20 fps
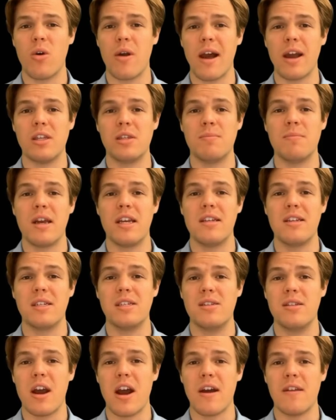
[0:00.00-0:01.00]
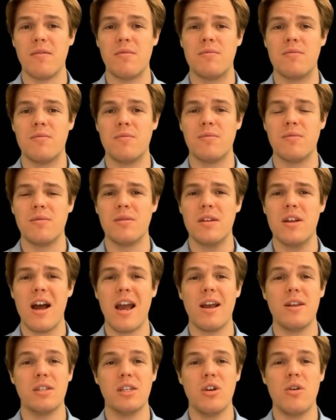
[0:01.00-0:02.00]
and business life.
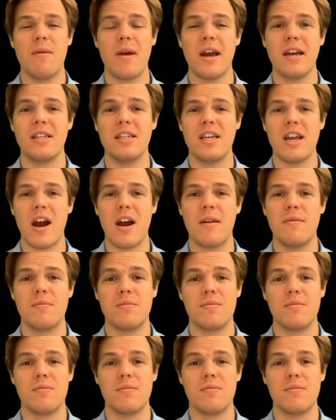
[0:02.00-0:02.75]
Until next time.